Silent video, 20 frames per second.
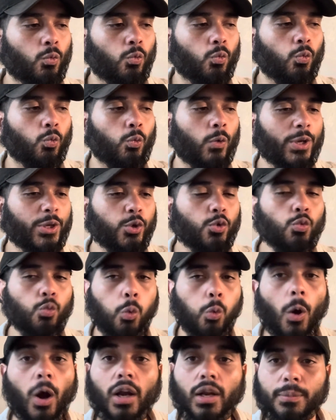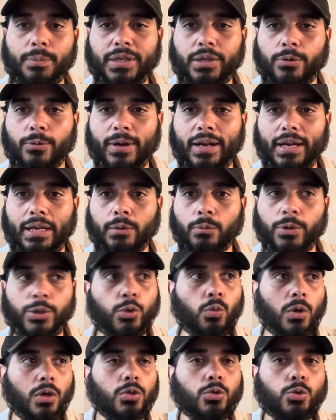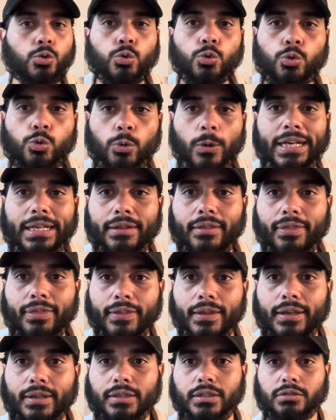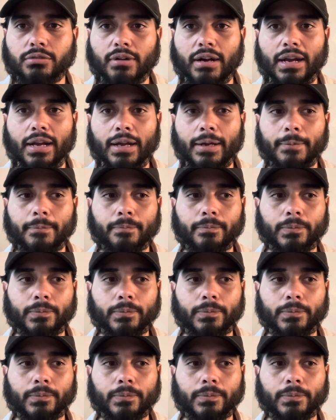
you want to be great, when you want to do great things, right,